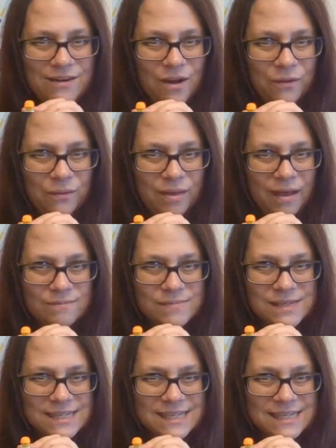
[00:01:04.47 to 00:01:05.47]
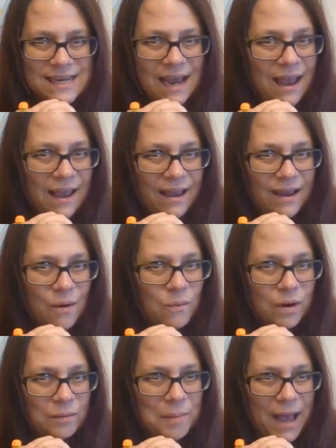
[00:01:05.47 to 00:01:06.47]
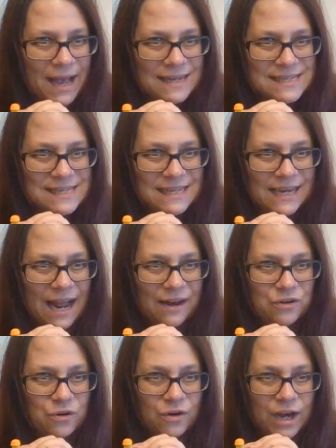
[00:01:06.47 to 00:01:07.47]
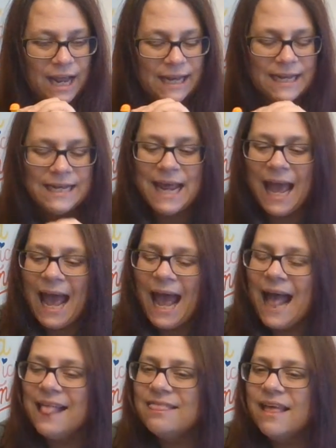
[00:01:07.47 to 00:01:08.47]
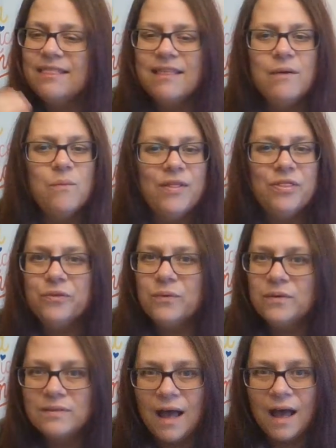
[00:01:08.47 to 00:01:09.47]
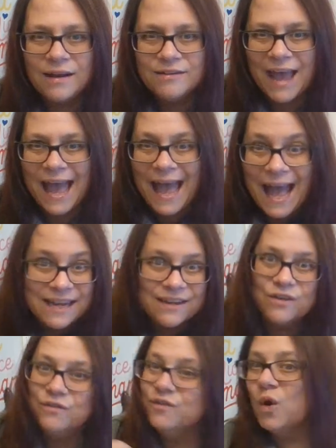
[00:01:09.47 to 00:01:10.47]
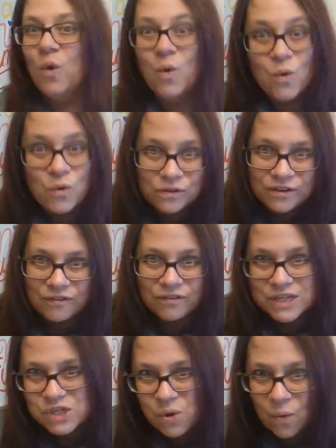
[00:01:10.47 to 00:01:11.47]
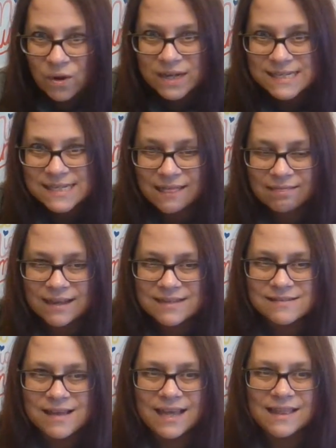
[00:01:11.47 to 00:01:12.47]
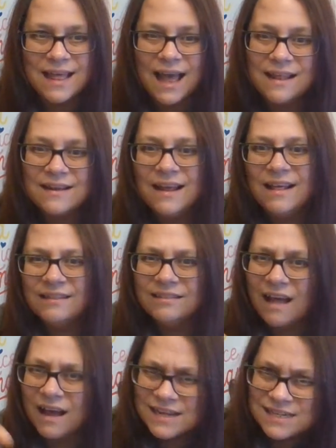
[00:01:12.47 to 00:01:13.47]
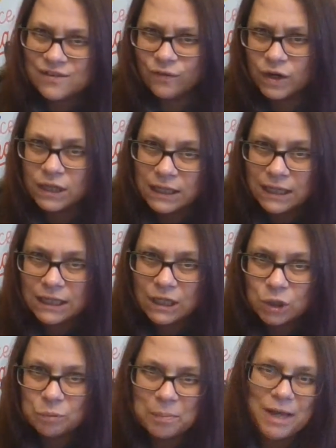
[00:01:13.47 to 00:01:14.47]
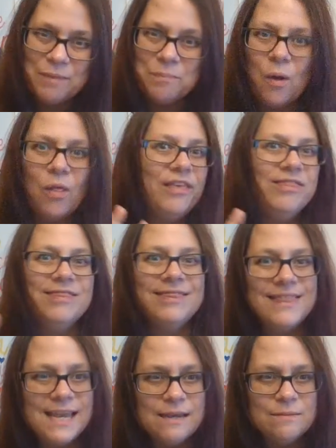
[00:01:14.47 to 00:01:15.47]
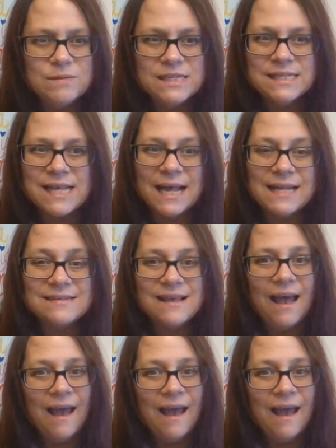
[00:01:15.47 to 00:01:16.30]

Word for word: know them today were patented and created, and then they went through a lot of adding of cool different toys and things like that, lines for littler people and themed sets,